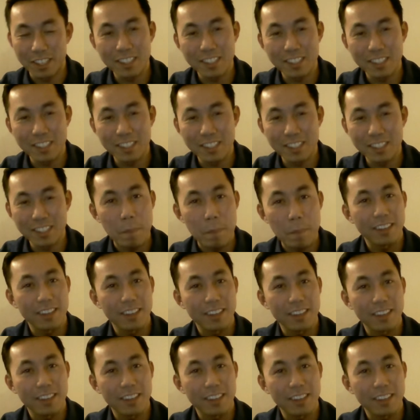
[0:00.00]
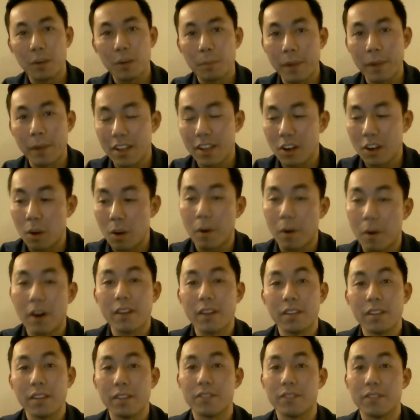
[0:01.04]
to step back just a little bit, part
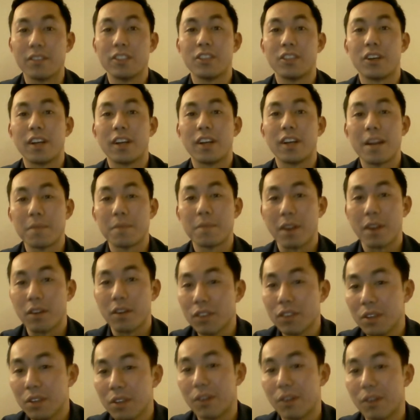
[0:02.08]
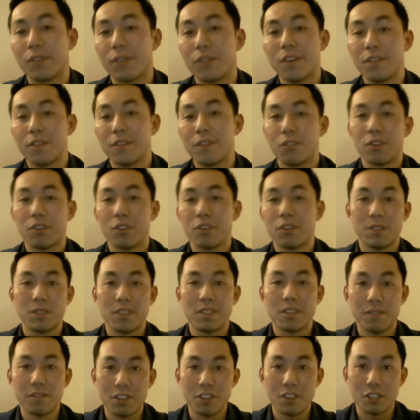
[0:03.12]
of the Live Richer Academy, I really want to reinforce what
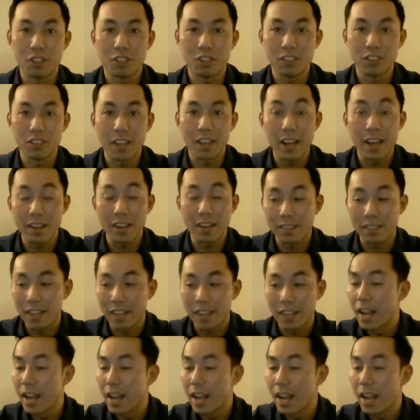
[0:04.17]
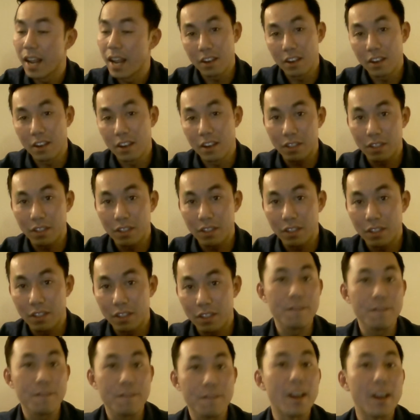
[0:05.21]
Tiffany just said, is that, the
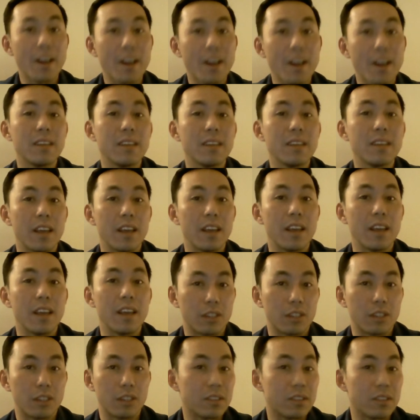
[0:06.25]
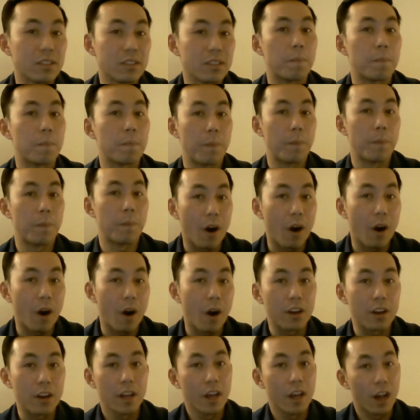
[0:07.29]
investing is just a part
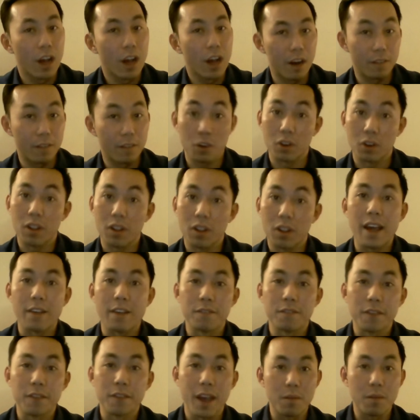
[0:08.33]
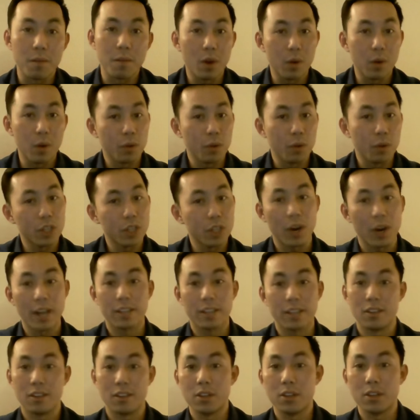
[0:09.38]
of your life. And what we're trying
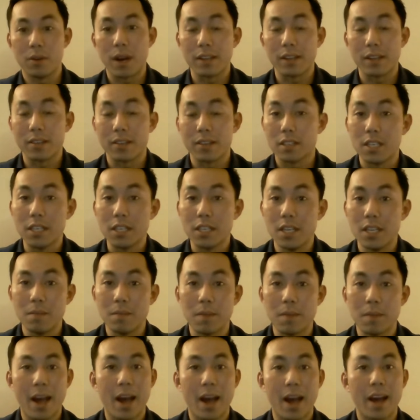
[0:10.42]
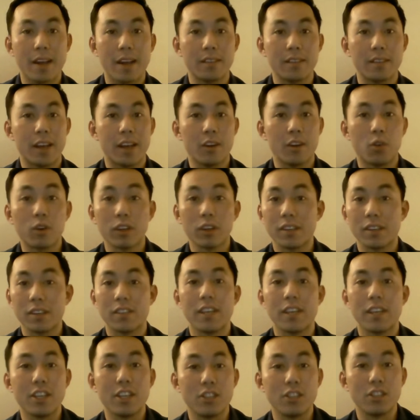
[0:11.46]
to do as a team, as an
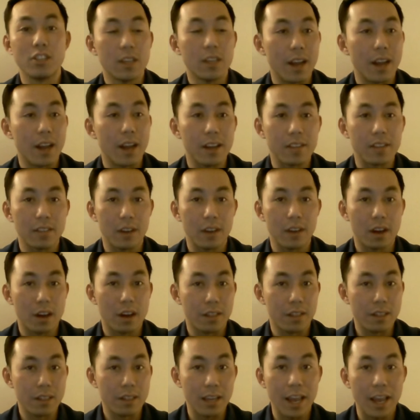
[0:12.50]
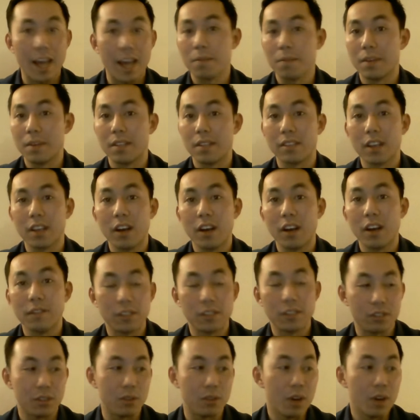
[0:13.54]
organization, as the Academy itself,
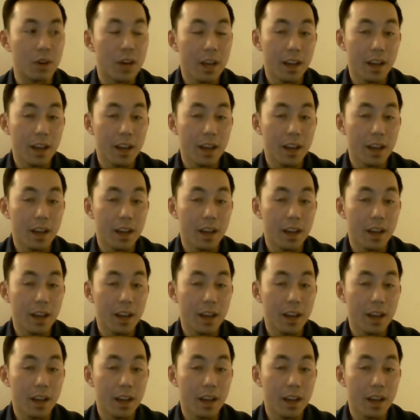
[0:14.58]
is to